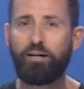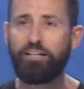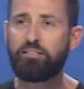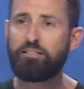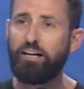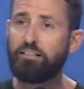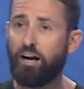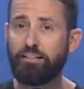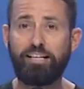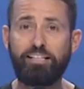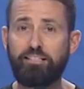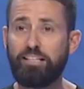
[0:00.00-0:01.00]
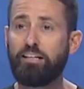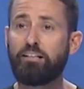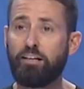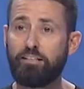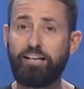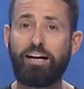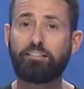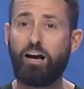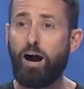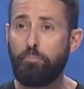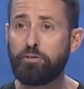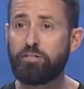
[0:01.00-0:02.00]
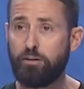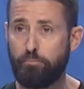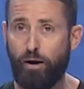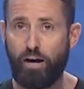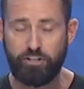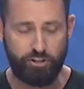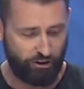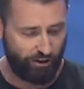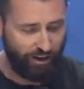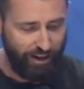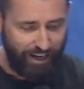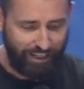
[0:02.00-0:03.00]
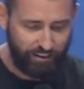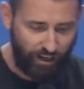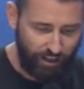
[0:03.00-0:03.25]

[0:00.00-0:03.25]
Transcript: But instead, God takes the exact opposite posture and